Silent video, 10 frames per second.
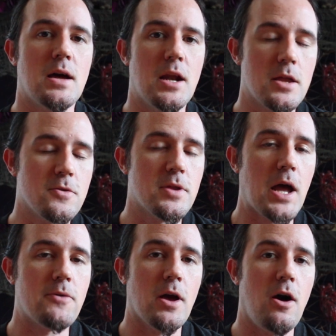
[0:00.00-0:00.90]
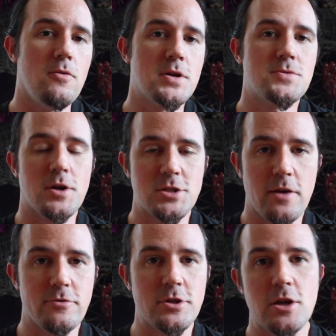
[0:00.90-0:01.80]
Another one that we always watch
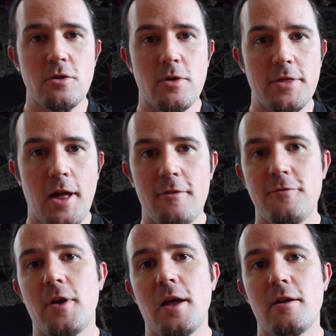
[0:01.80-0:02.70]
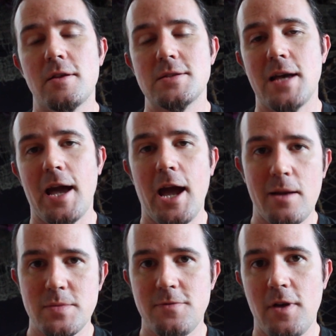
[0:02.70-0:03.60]
every year without fail is The
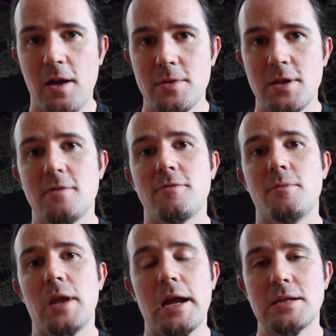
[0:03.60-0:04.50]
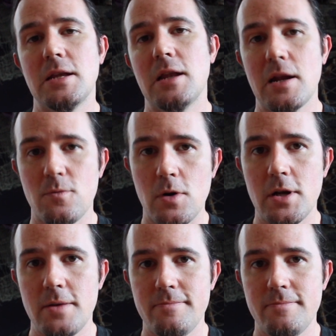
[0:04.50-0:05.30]
Addams Family from 1991.